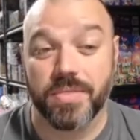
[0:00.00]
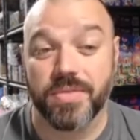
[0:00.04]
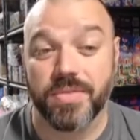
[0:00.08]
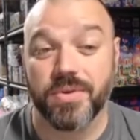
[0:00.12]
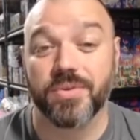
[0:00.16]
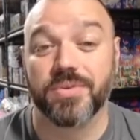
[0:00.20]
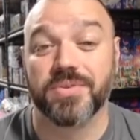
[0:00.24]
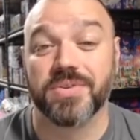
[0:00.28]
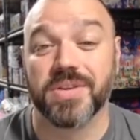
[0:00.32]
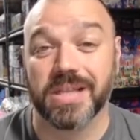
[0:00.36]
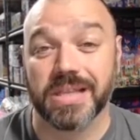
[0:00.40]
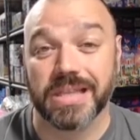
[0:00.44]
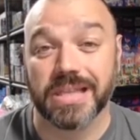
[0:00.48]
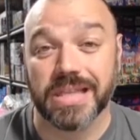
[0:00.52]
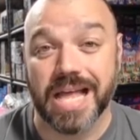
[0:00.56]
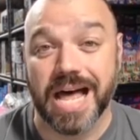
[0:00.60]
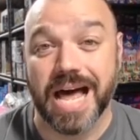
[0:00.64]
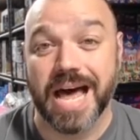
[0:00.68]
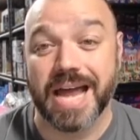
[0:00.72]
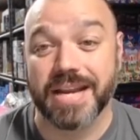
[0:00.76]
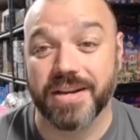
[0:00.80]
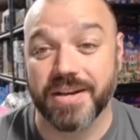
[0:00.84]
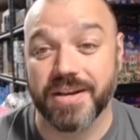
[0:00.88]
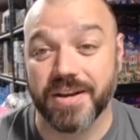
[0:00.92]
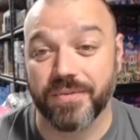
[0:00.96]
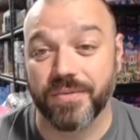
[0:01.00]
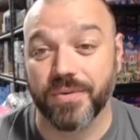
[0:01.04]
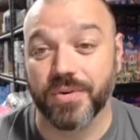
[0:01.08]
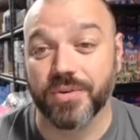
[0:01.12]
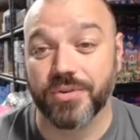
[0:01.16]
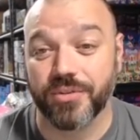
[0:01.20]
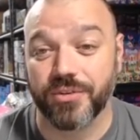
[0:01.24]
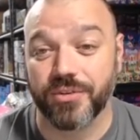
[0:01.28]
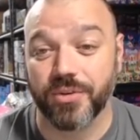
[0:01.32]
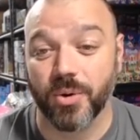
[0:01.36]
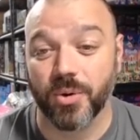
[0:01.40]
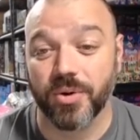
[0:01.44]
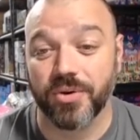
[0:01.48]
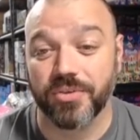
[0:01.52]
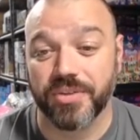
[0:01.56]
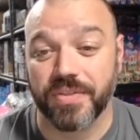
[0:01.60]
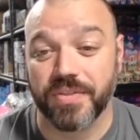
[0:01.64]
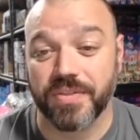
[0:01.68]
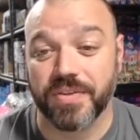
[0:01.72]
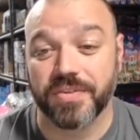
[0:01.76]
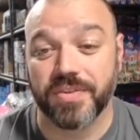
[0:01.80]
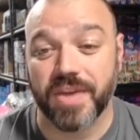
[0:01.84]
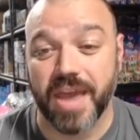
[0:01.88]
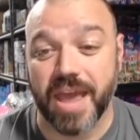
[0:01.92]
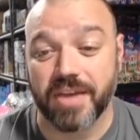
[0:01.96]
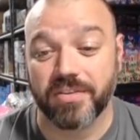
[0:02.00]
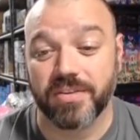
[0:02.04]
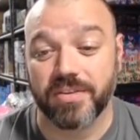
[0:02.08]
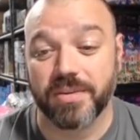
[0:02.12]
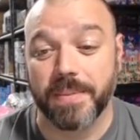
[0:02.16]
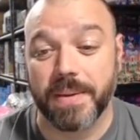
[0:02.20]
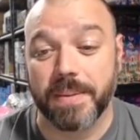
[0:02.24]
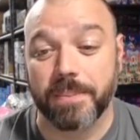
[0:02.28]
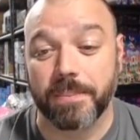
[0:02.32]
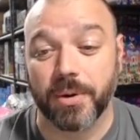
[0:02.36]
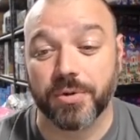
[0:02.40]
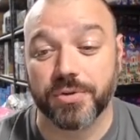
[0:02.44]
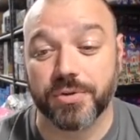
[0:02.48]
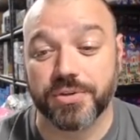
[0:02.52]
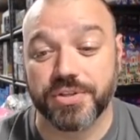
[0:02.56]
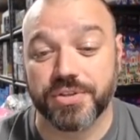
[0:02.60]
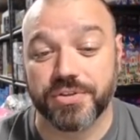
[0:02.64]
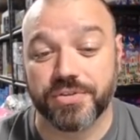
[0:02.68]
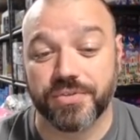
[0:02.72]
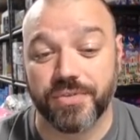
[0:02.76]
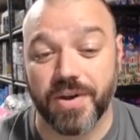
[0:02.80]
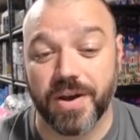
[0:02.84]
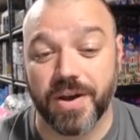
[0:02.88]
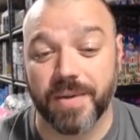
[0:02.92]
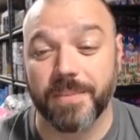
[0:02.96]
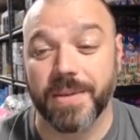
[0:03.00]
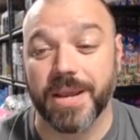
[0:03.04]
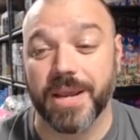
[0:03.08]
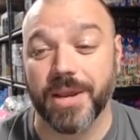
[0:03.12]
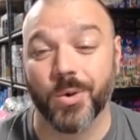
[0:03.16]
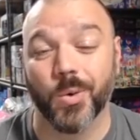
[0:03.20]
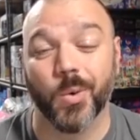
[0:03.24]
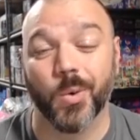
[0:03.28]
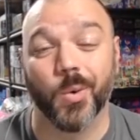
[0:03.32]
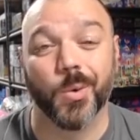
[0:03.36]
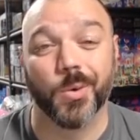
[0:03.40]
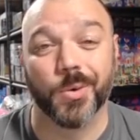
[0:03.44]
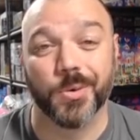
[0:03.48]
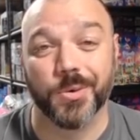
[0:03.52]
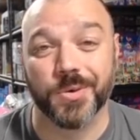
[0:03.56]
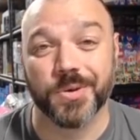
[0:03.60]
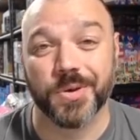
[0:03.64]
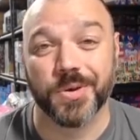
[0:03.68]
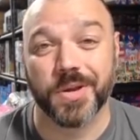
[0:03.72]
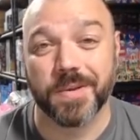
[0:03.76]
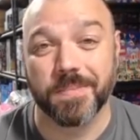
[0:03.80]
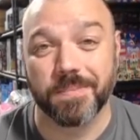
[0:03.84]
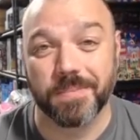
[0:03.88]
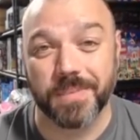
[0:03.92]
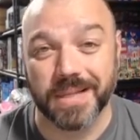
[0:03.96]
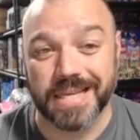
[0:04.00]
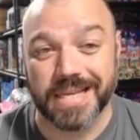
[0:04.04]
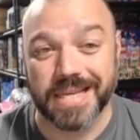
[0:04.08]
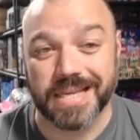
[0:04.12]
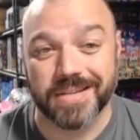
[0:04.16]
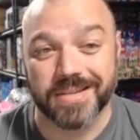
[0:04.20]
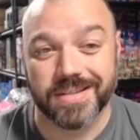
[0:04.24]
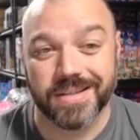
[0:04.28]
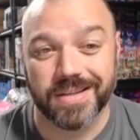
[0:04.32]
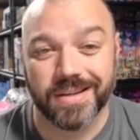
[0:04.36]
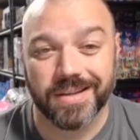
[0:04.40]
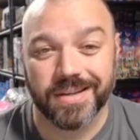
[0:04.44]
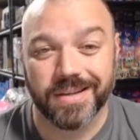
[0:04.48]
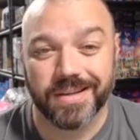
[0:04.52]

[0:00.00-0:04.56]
There's a lot of different stores that this has to be purchased from in order to complete.